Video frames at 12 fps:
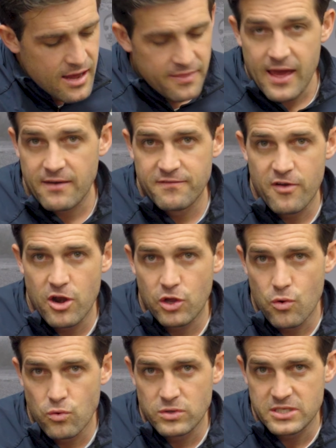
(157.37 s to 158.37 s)
that
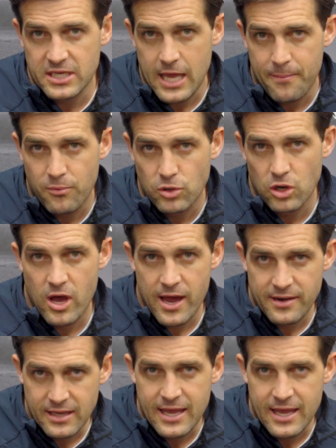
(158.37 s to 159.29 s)
vertical decoupled line